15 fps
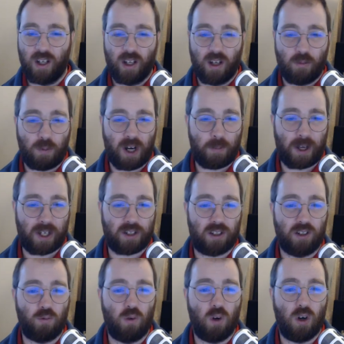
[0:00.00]
but I'm actually
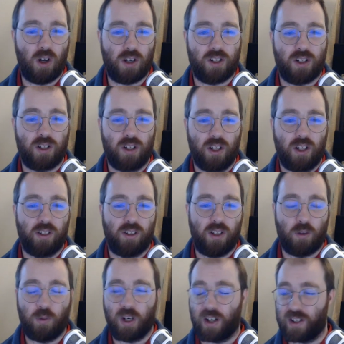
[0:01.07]
worse than
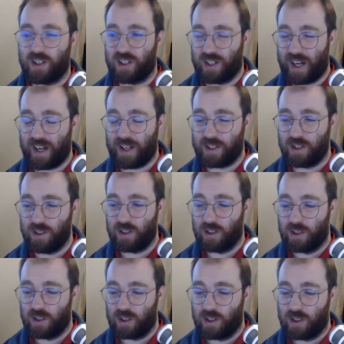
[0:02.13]
when I started
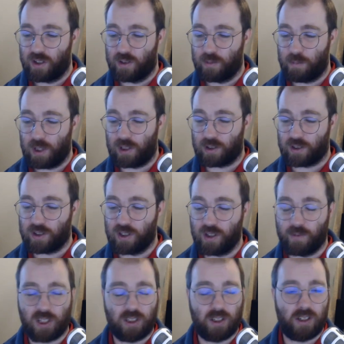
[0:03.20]
my long
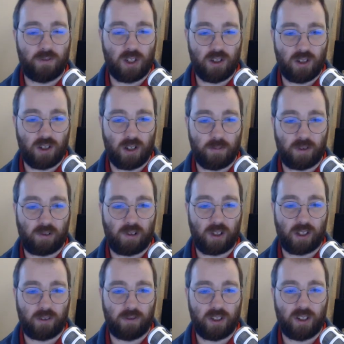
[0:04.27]
service leave in terms of
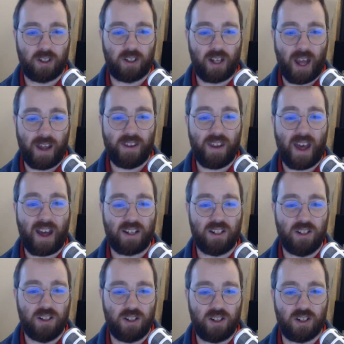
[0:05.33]
chronic fatigue. And that
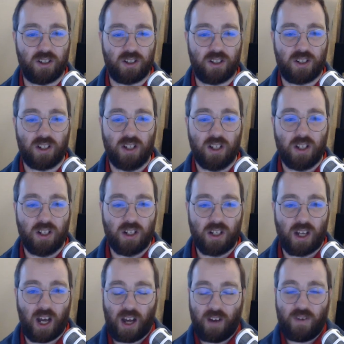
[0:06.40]
is just,
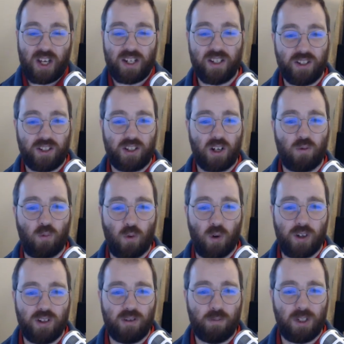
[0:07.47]
I mean, you don't
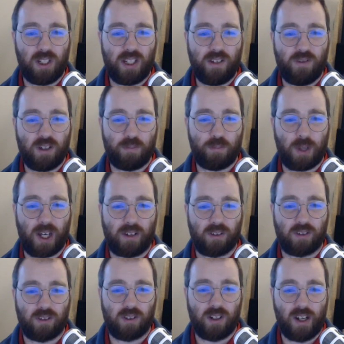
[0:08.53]
want to believe it, but
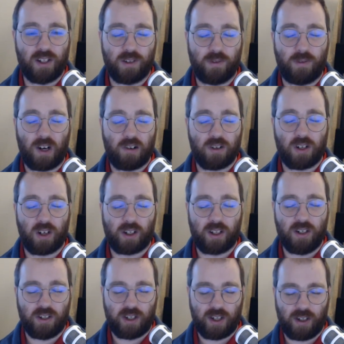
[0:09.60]
as far as I
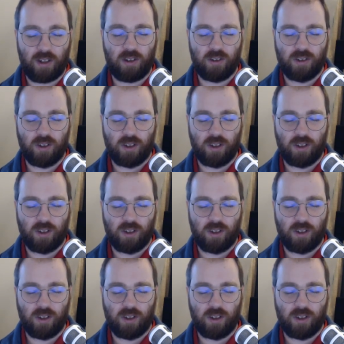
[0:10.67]
can tell,